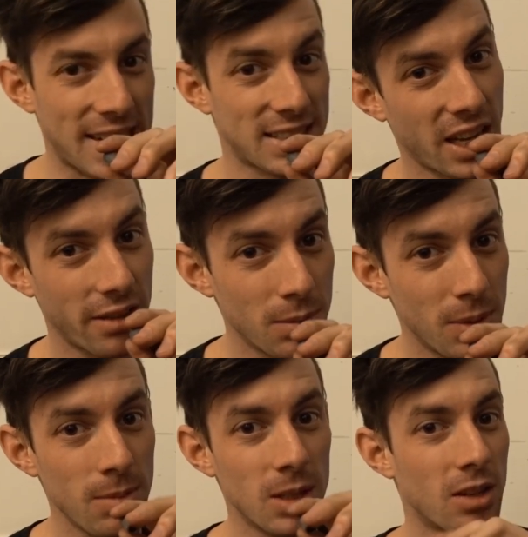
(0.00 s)
that heavy
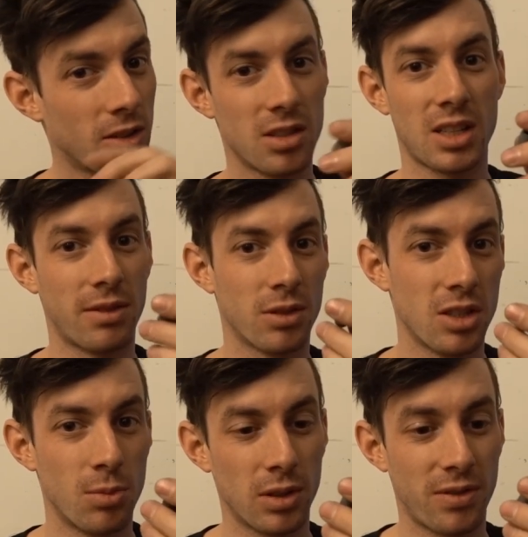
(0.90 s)
B B, they're not designed for
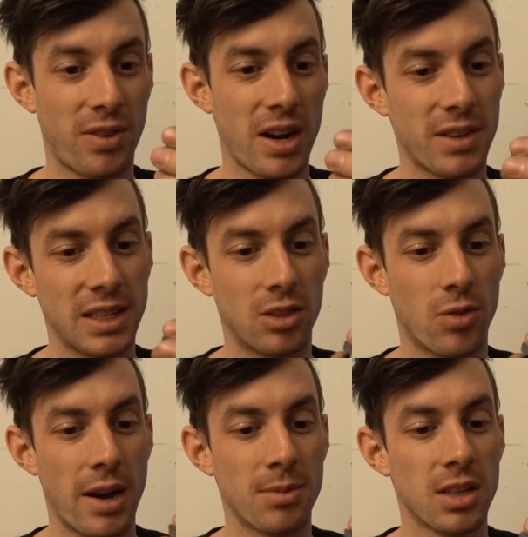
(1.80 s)
zero point five eight
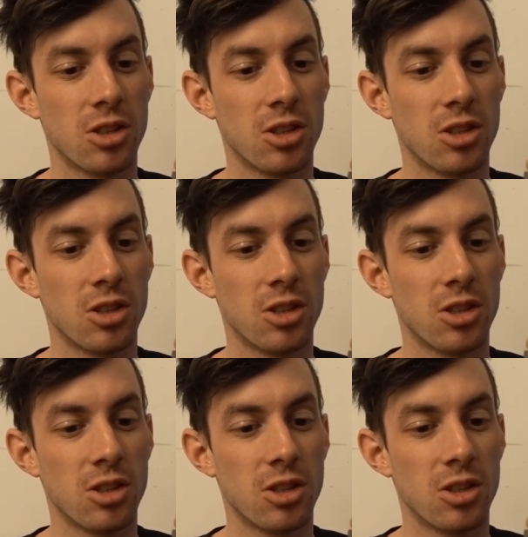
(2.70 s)
grams.